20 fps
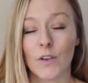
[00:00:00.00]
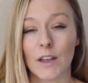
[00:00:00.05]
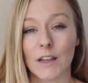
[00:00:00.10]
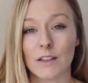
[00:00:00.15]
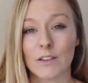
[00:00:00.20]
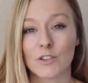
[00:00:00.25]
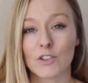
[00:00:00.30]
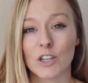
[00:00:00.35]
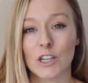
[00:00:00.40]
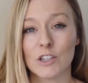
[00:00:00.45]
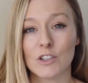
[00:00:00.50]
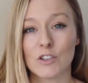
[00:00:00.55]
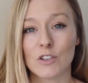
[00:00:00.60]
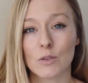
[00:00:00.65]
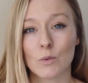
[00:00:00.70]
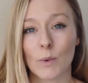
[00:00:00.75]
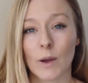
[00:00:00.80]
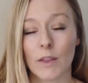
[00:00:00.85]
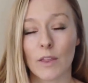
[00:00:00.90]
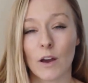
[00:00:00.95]
It's changed
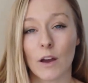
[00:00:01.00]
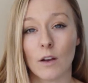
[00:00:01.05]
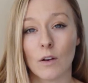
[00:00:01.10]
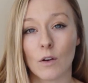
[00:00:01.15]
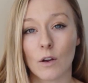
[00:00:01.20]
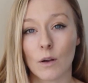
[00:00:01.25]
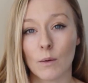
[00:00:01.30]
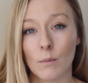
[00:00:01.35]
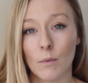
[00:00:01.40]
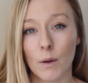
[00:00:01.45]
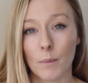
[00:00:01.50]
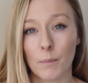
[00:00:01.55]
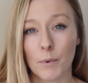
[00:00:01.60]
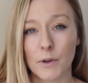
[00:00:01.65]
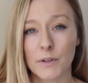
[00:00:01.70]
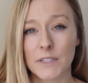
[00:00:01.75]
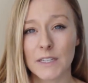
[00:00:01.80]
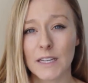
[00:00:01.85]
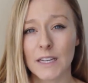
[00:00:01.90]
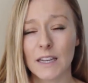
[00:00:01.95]
the way that I look at my
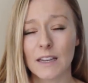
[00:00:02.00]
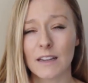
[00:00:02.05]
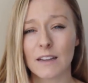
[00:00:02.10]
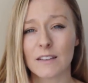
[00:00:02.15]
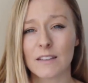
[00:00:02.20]
body.